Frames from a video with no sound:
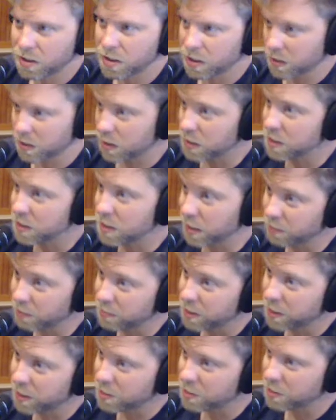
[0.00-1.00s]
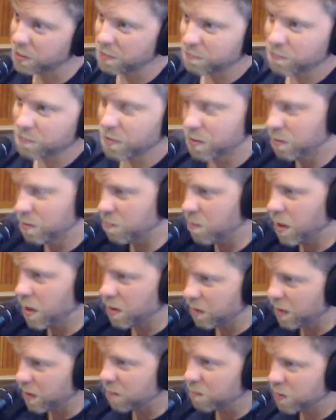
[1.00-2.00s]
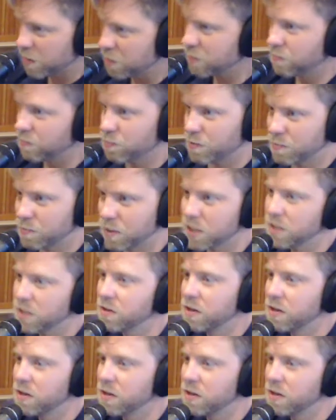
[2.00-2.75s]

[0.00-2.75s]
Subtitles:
and like degradation of the male image of women.